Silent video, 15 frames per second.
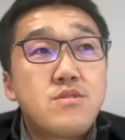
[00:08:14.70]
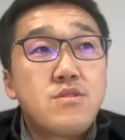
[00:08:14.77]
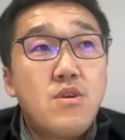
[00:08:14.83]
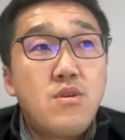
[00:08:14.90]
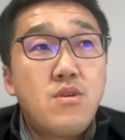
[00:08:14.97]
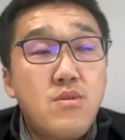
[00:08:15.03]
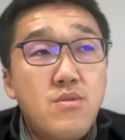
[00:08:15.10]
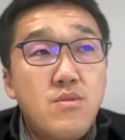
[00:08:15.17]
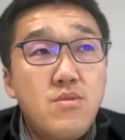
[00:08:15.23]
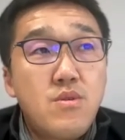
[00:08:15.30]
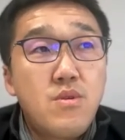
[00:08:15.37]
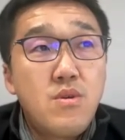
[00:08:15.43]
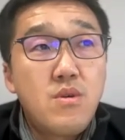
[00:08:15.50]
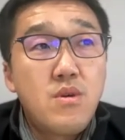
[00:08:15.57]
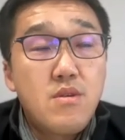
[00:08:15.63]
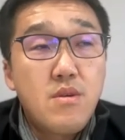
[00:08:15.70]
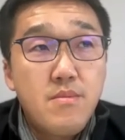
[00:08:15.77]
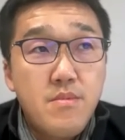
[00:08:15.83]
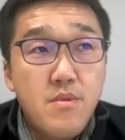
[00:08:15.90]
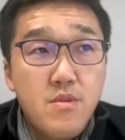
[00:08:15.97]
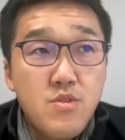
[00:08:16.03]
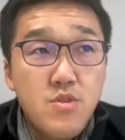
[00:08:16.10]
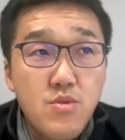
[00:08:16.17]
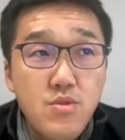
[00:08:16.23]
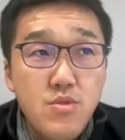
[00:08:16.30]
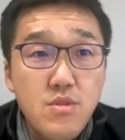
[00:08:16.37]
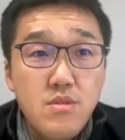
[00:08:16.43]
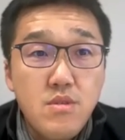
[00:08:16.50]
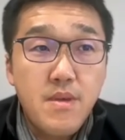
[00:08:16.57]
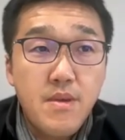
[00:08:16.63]
So the
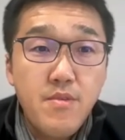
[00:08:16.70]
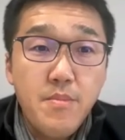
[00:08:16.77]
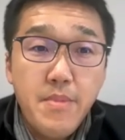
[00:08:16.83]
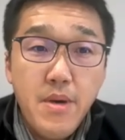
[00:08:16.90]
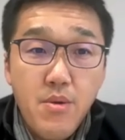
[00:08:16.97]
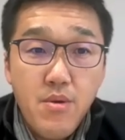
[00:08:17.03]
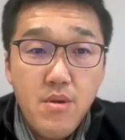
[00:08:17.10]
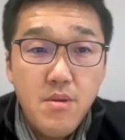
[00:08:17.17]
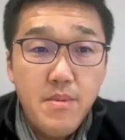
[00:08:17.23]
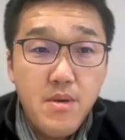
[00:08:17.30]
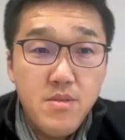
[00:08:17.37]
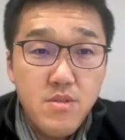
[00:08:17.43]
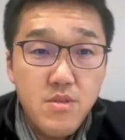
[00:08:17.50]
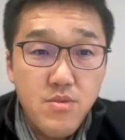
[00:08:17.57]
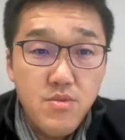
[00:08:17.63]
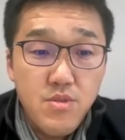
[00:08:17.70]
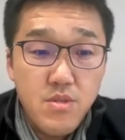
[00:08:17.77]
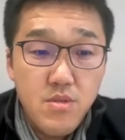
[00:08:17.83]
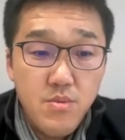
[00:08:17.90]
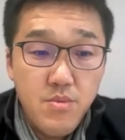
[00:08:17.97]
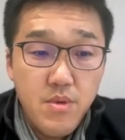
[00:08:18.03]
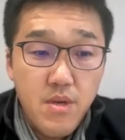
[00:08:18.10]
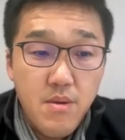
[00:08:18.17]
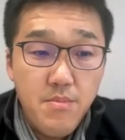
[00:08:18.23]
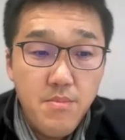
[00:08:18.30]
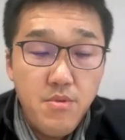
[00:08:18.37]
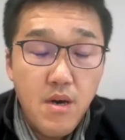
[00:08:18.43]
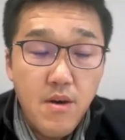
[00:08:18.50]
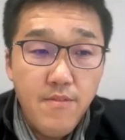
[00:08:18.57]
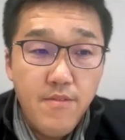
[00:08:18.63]
solution, give a background about solution that we are
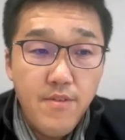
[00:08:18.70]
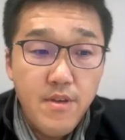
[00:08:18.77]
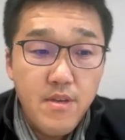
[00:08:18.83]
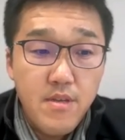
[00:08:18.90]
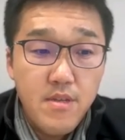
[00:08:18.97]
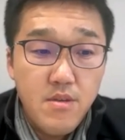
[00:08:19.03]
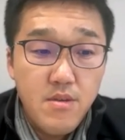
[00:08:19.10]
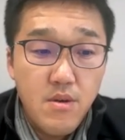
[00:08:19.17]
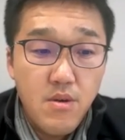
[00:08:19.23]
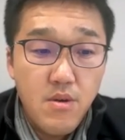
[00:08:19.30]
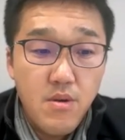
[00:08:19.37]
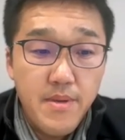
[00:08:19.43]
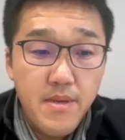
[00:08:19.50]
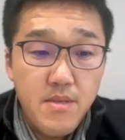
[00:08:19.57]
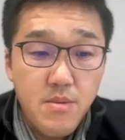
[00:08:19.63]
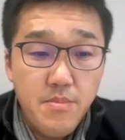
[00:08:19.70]
offering in the RB.